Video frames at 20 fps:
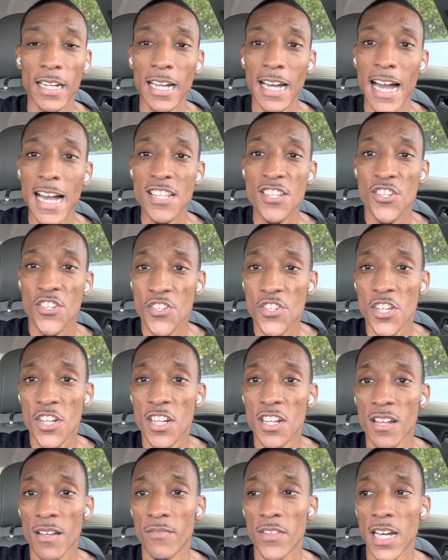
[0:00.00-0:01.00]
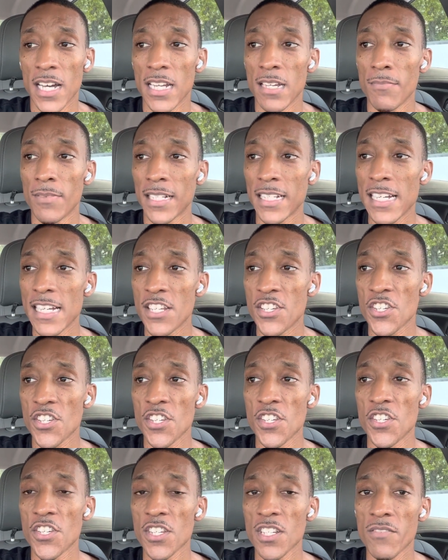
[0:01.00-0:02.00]
I shouldn't have done it because
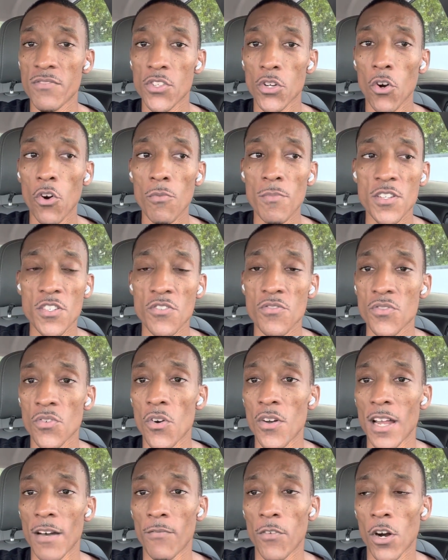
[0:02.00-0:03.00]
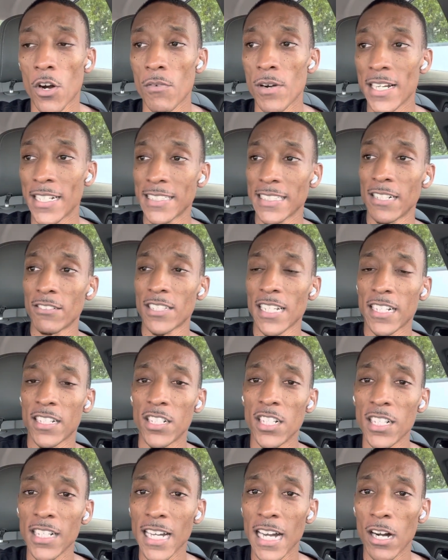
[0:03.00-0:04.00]
she should have told me she was going that far away because I was at
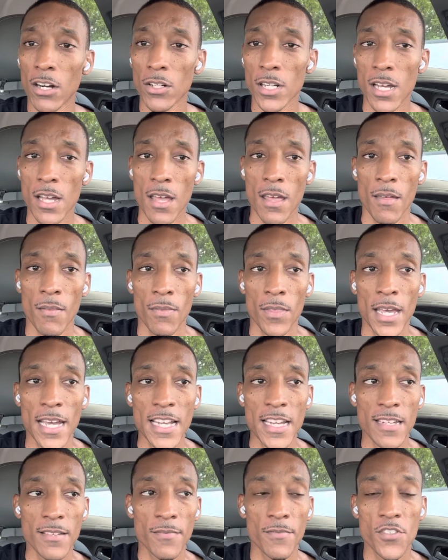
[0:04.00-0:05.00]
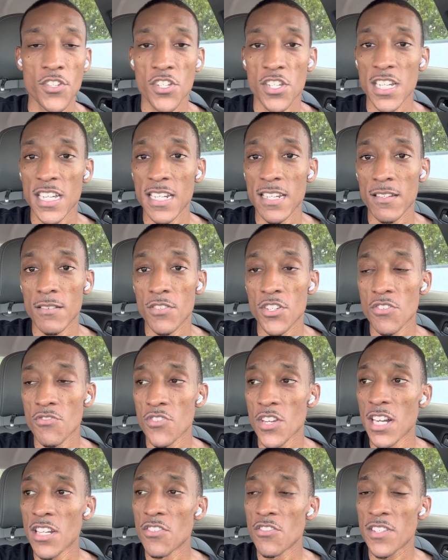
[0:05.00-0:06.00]
Cookout and she didn't she was
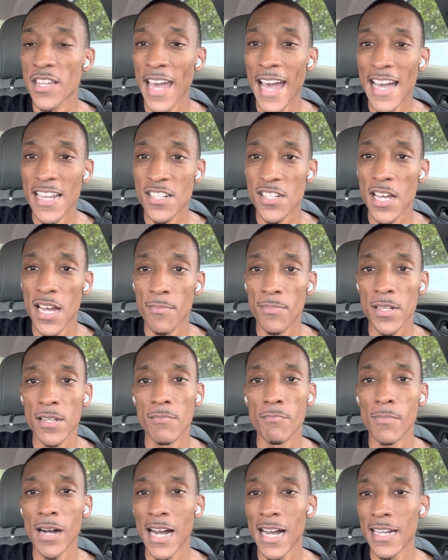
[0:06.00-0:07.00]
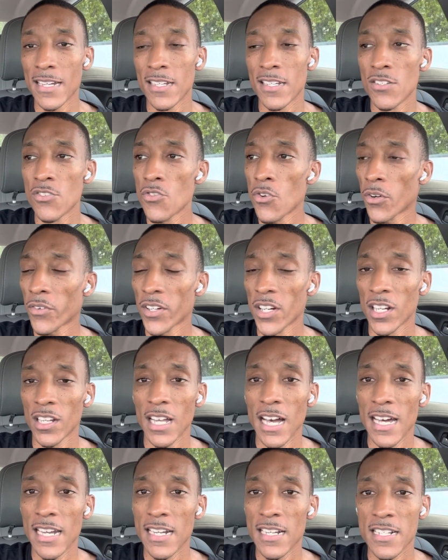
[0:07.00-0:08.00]
trying to use Cash App and in my in North
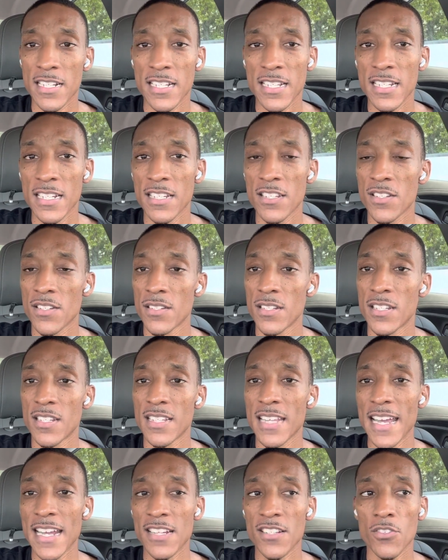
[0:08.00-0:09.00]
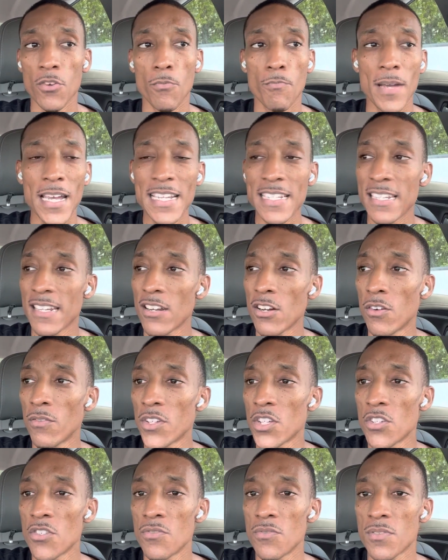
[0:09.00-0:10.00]
Carolina the city the state so basically they
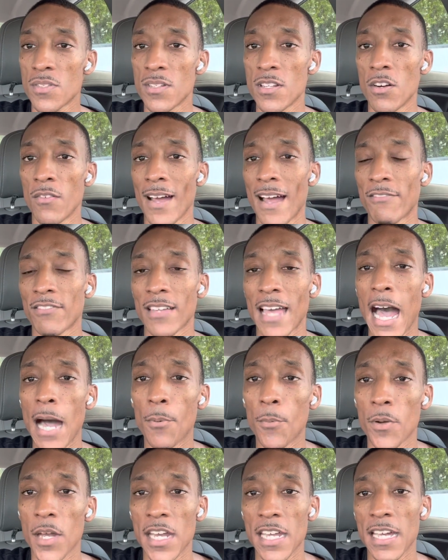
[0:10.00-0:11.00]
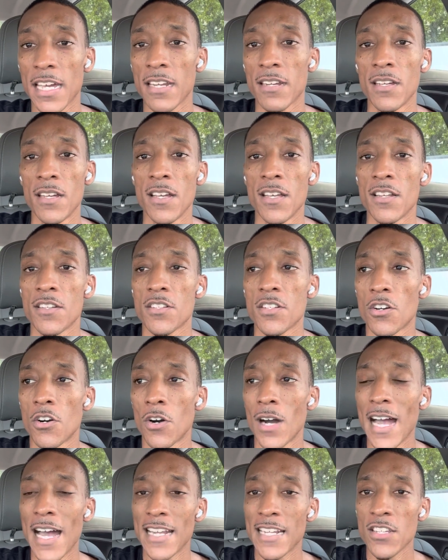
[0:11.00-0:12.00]
don't use they don't have Apple Pay yet. So
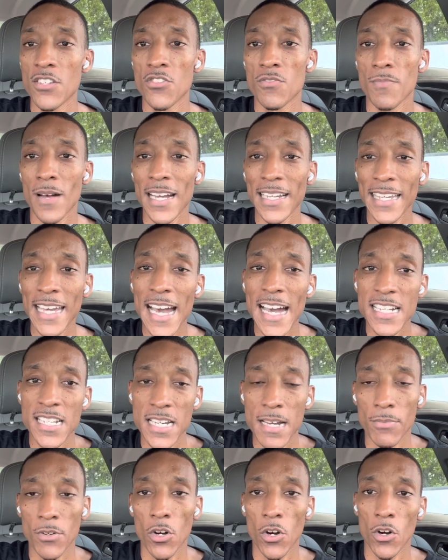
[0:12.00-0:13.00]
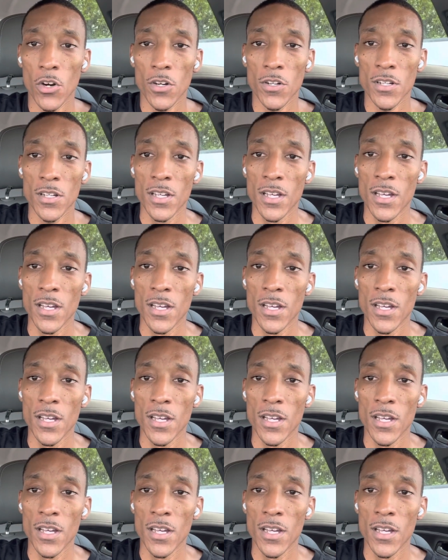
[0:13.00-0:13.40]
I had to use my Cash App card